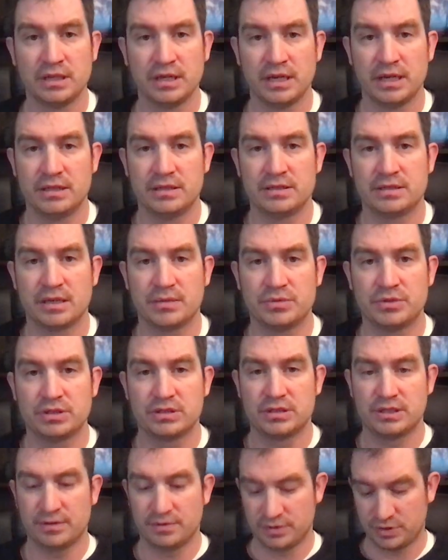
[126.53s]
in the
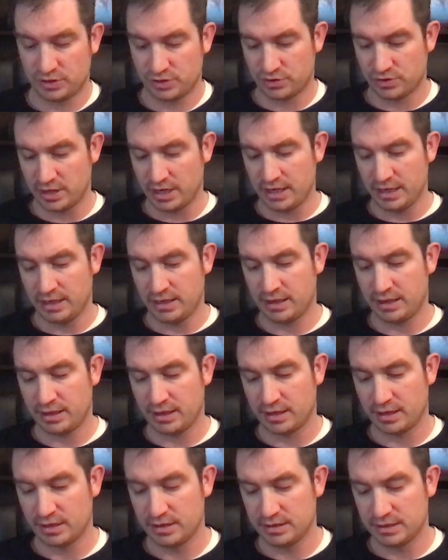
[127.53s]
subjects of strength,
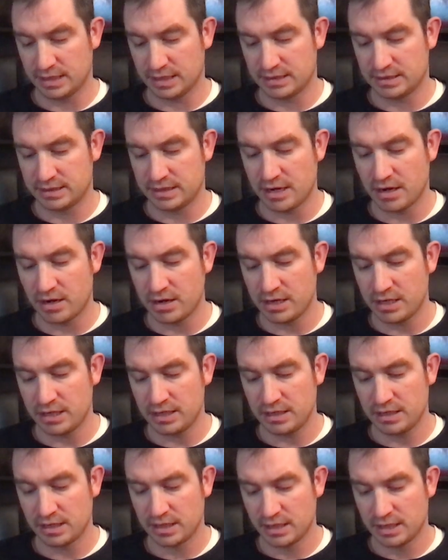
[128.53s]

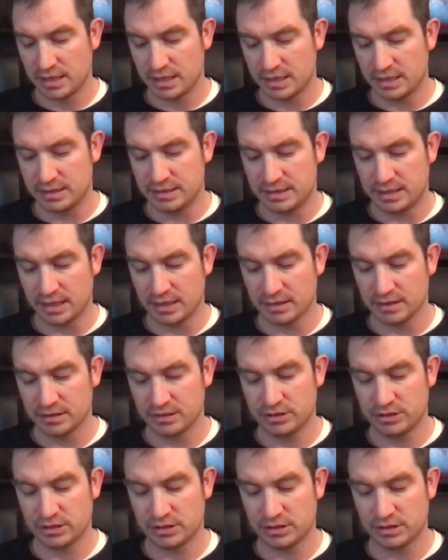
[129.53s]
dexterity,
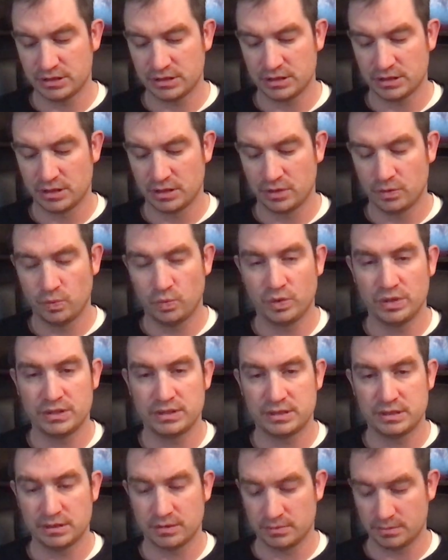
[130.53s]
intelligence,
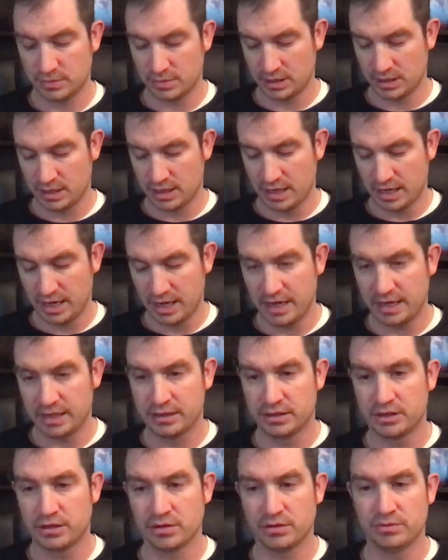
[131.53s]
wisdom, and
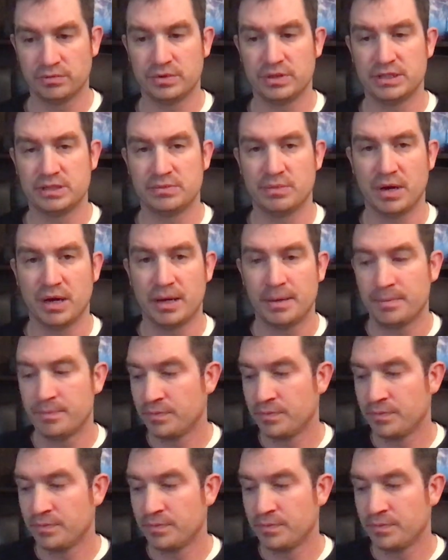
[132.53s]
charisma.